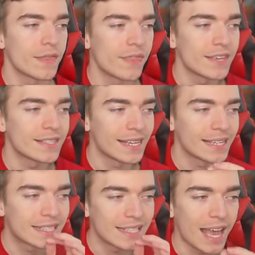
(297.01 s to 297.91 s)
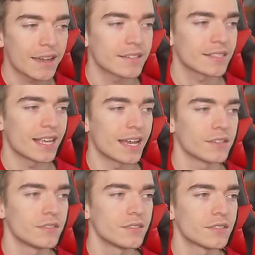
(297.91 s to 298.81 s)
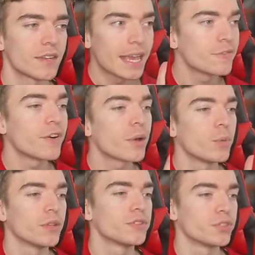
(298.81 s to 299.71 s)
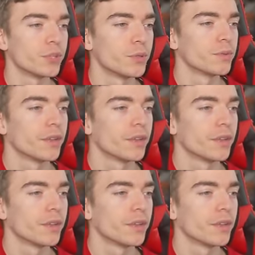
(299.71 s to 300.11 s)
this exact second, if I want to.